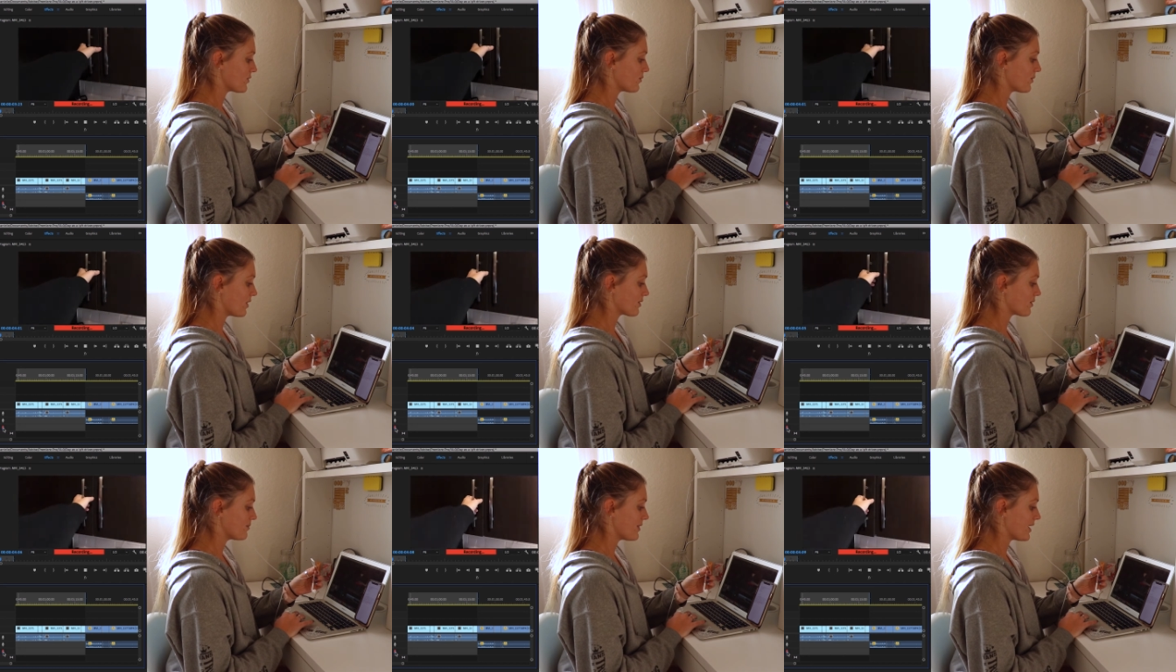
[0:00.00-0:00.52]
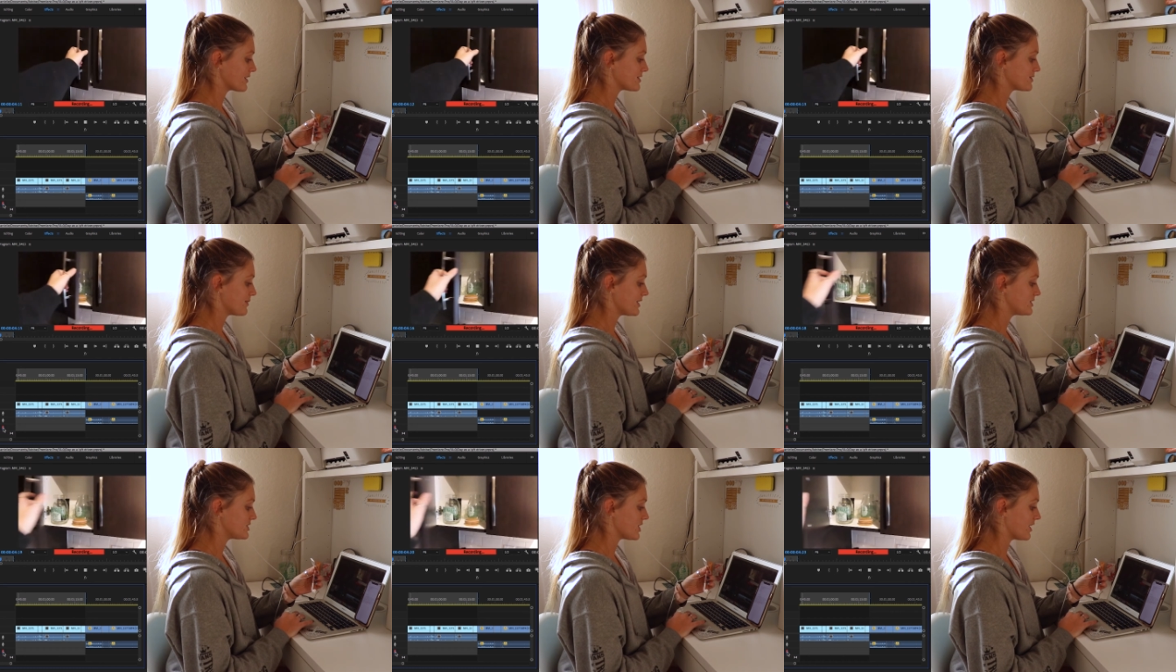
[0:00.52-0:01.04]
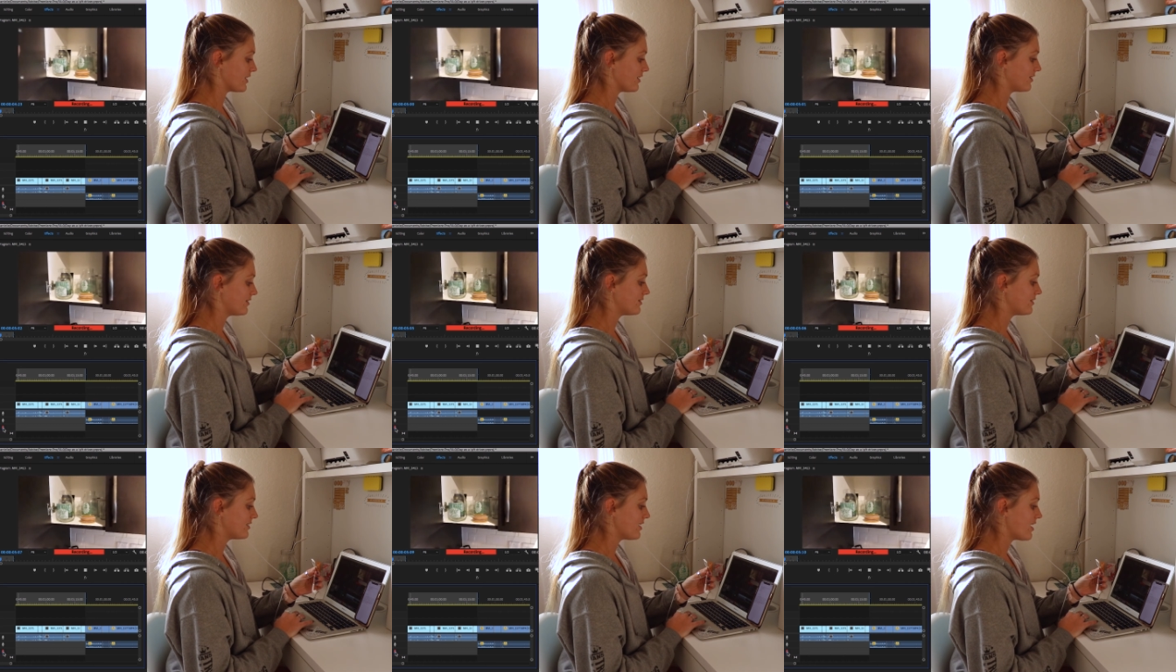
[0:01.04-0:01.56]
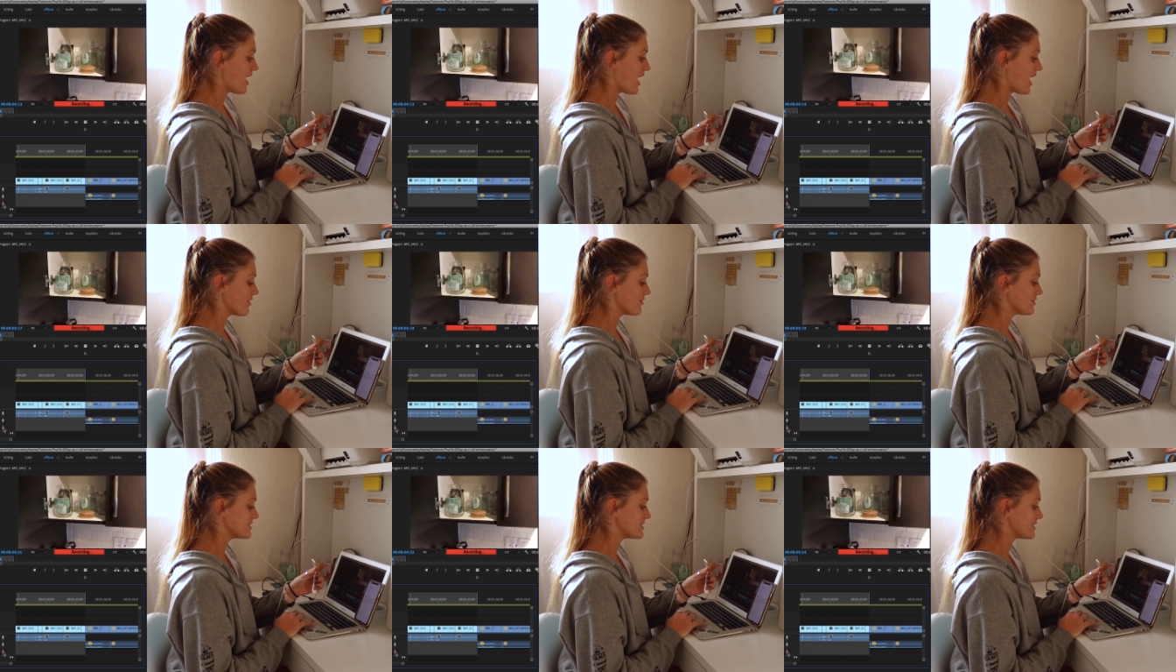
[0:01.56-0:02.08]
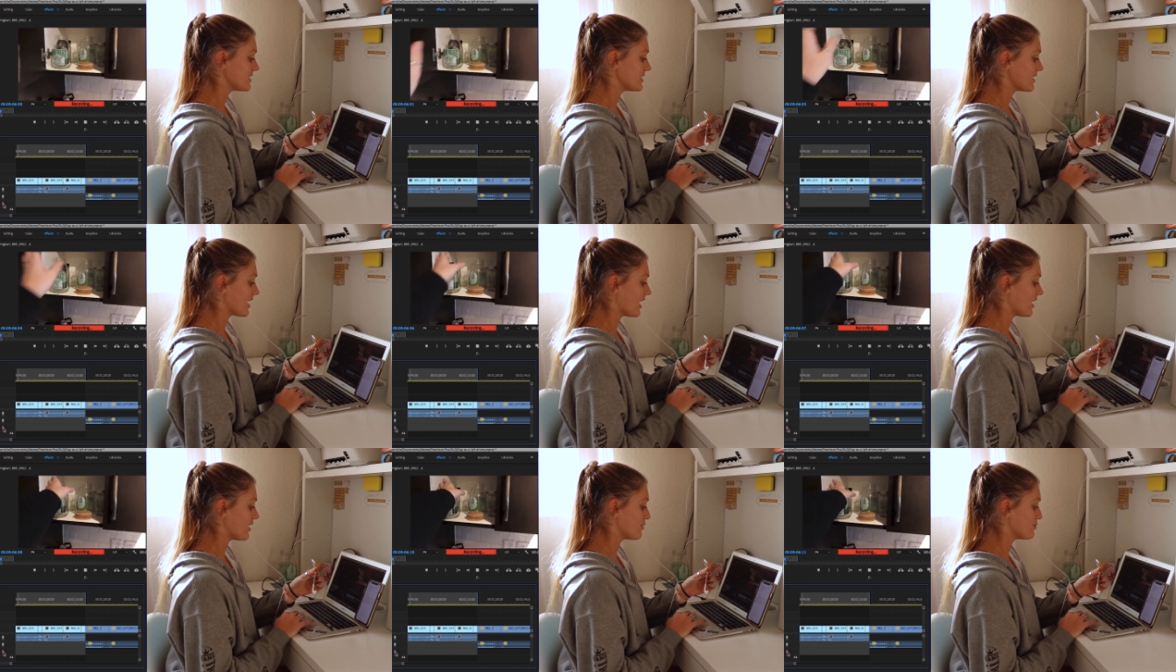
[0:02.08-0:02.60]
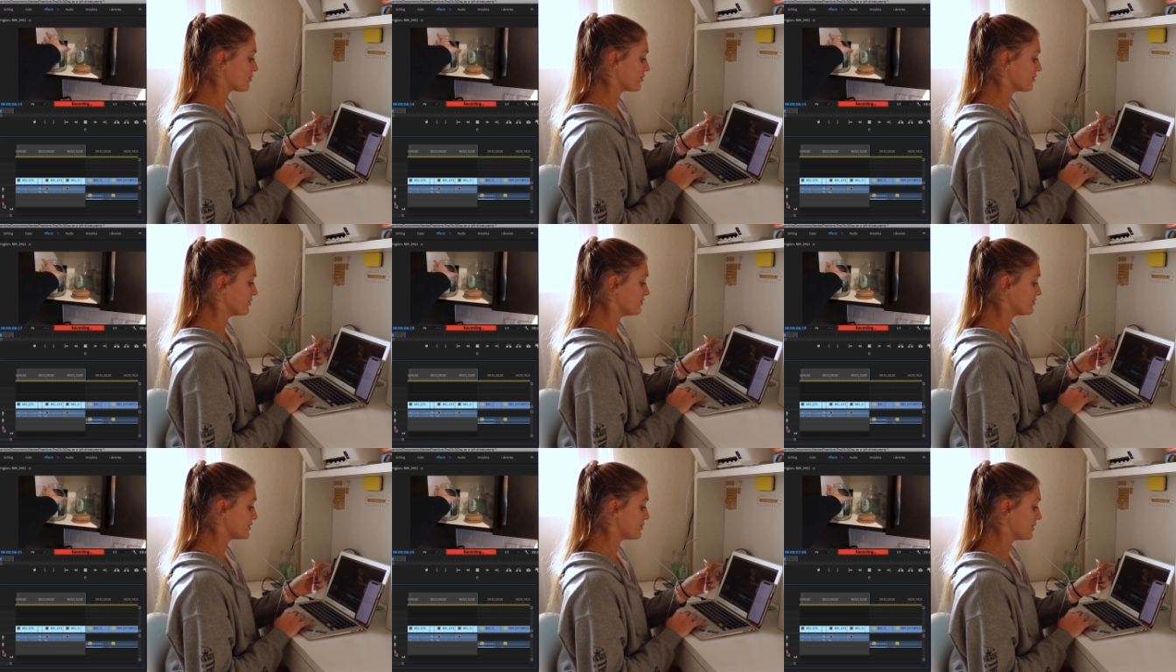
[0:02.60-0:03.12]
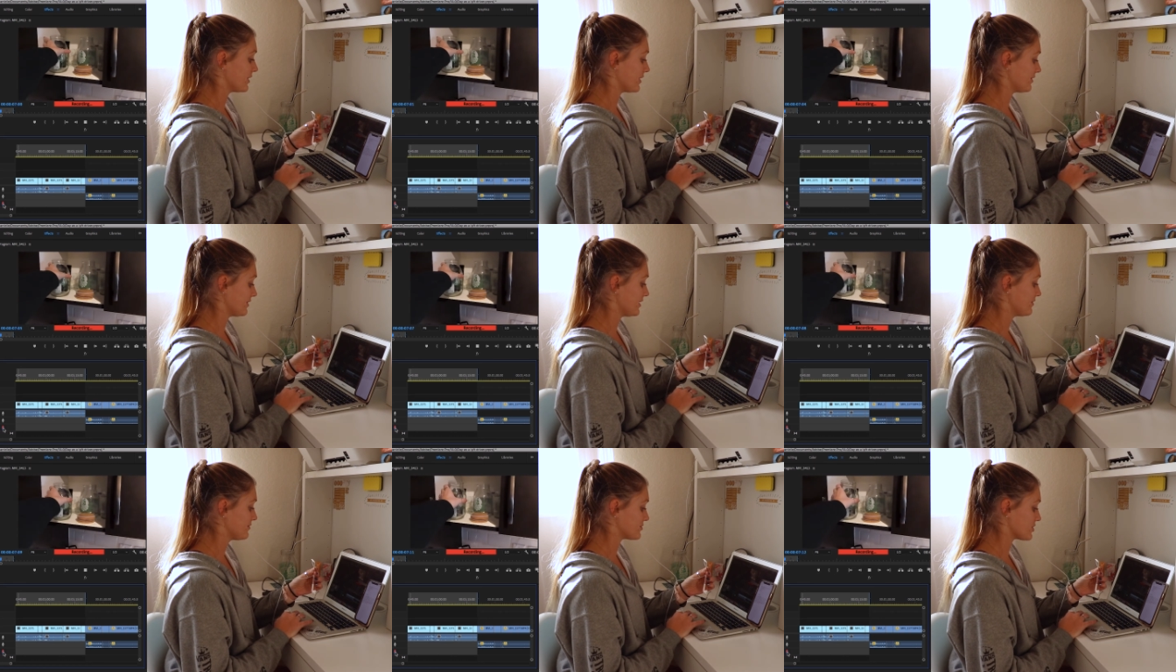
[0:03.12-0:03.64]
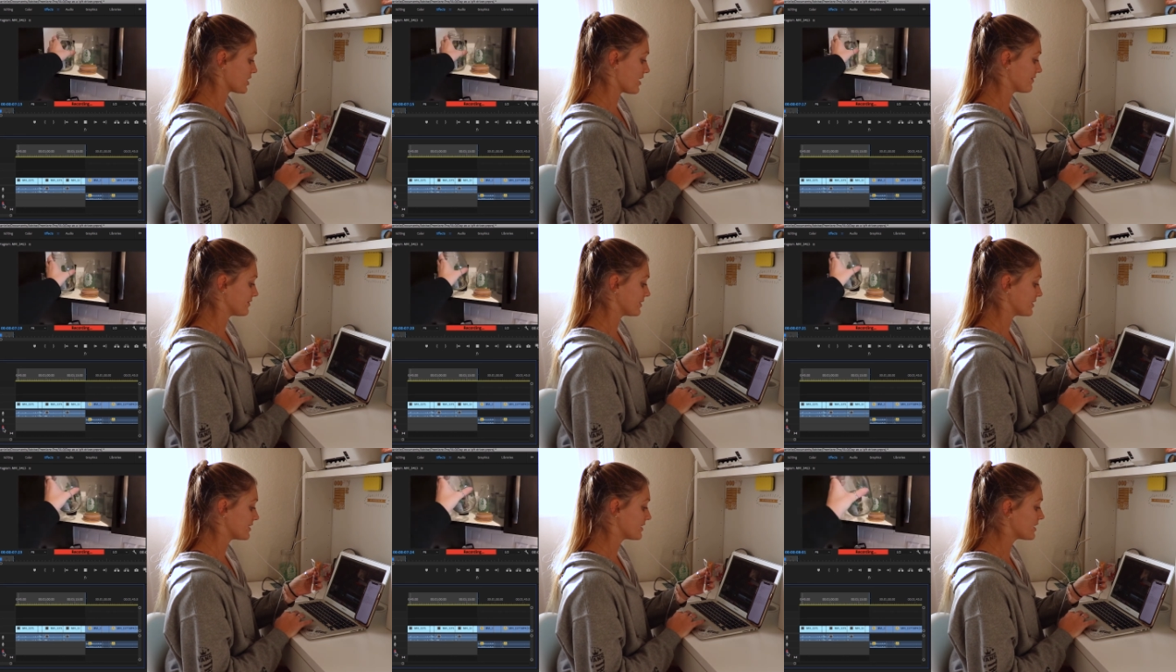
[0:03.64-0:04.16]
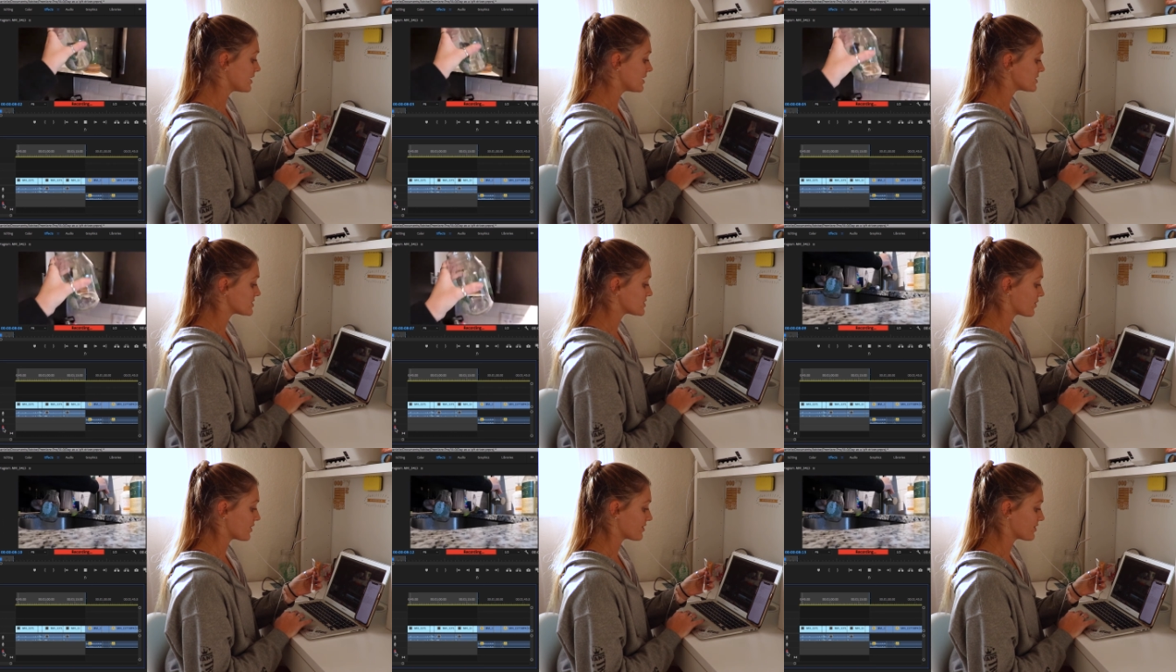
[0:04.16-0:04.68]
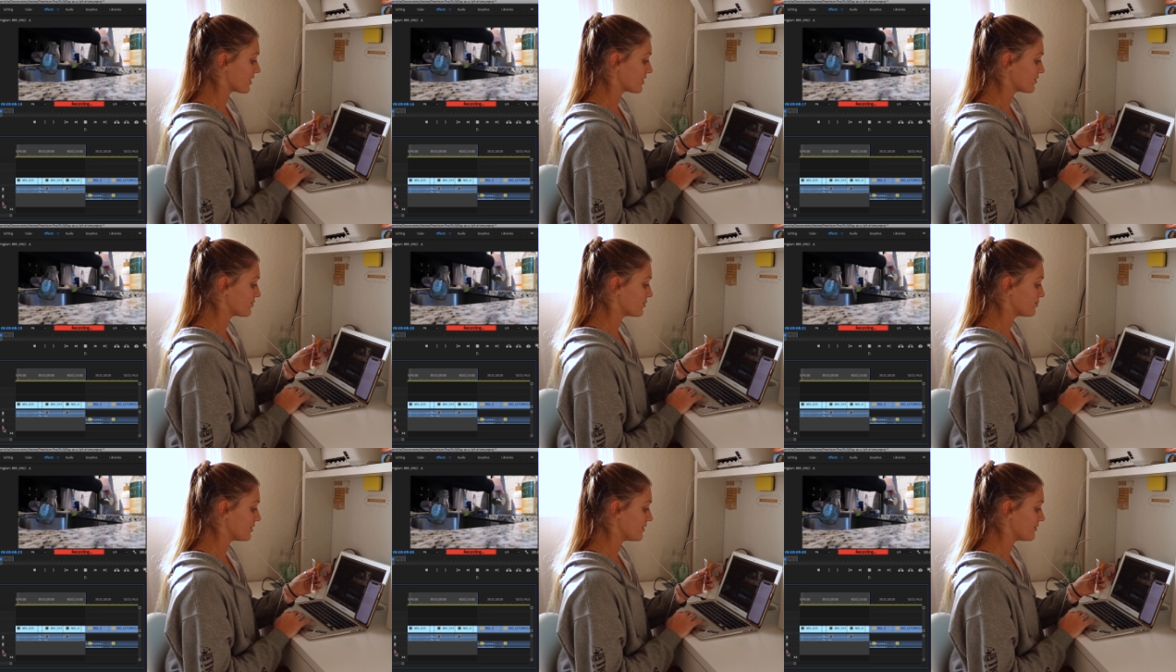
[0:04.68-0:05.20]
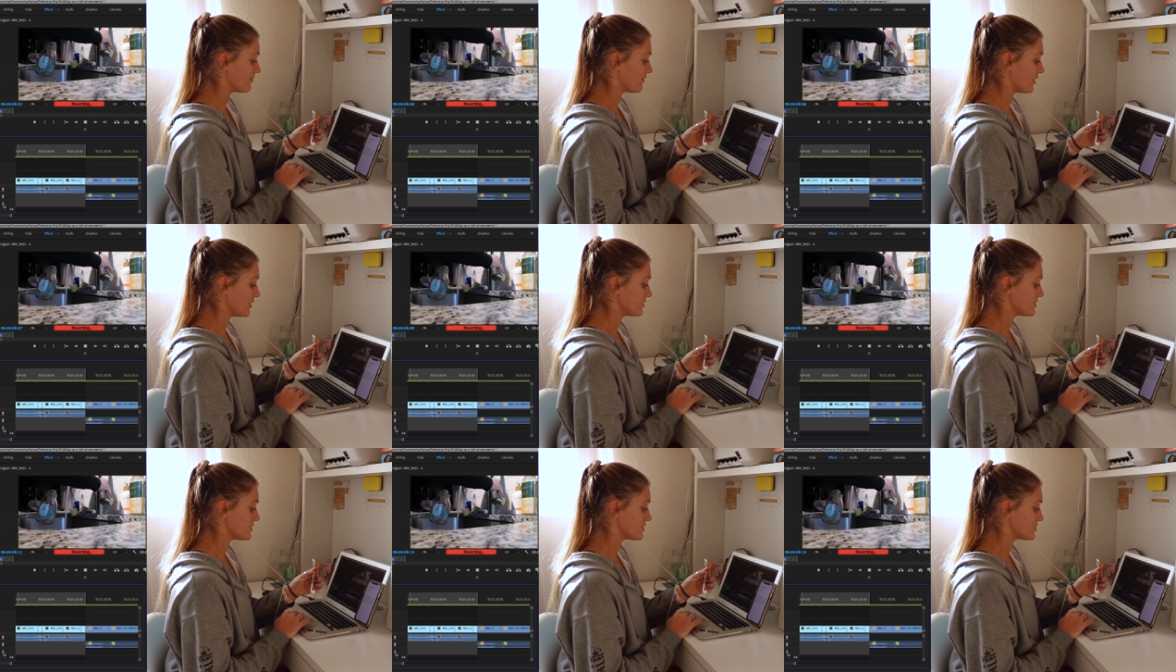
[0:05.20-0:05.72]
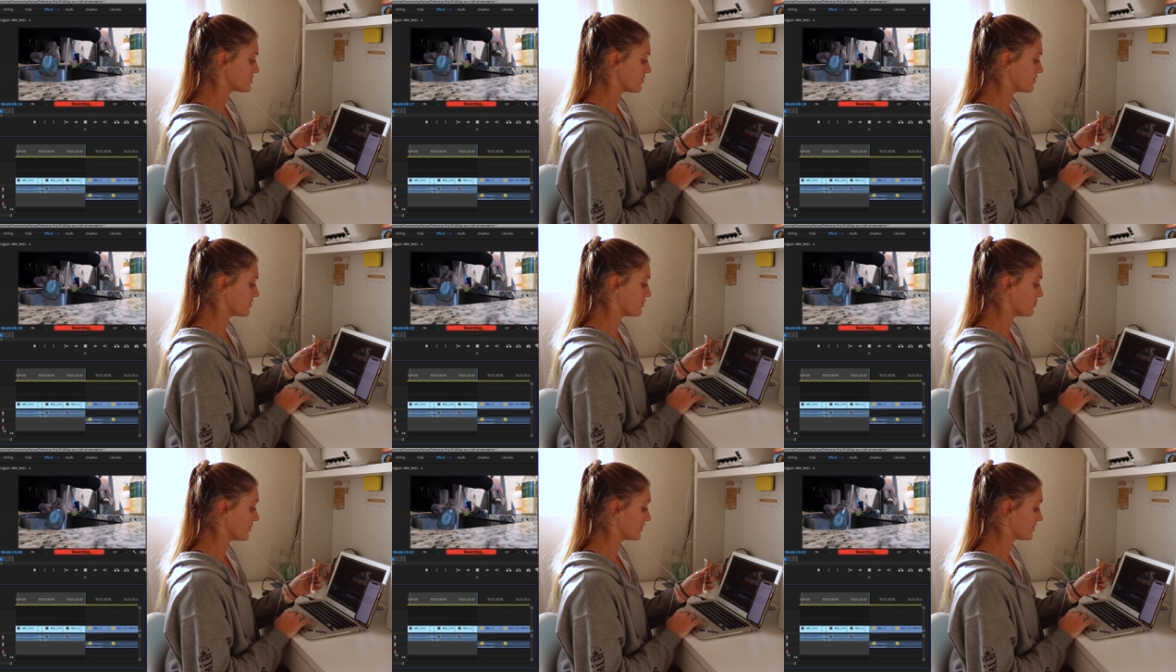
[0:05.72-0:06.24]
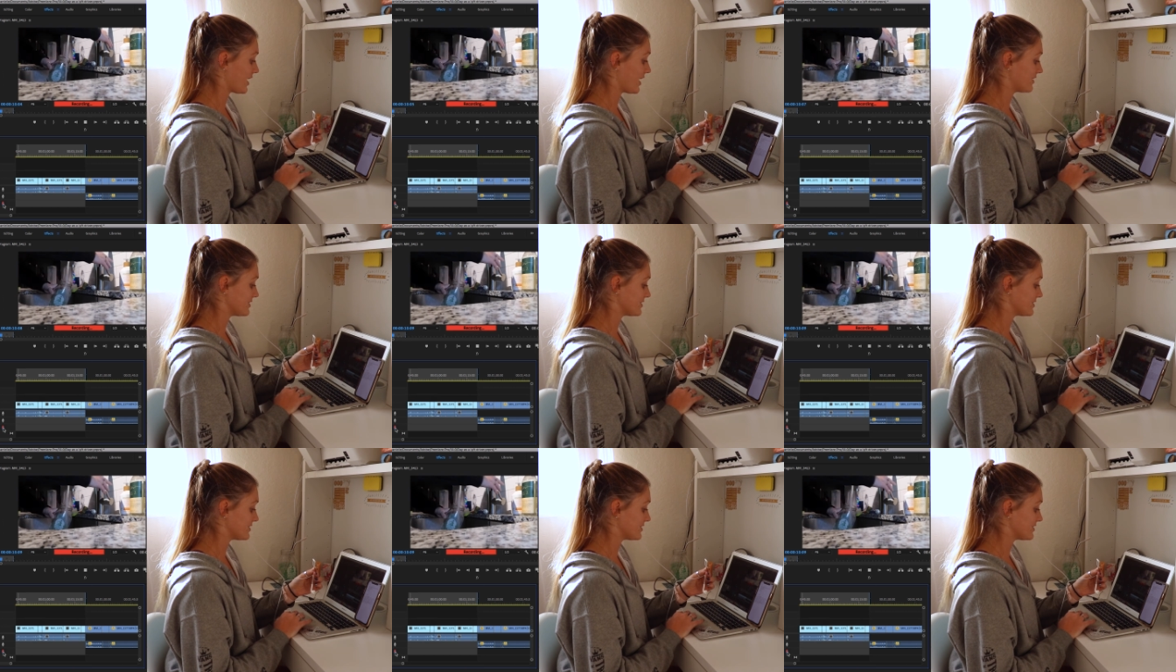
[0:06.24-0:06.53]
welcome back to my channel. I recently got approved to be a Lyft driver, so I thought it would be fun to show you what that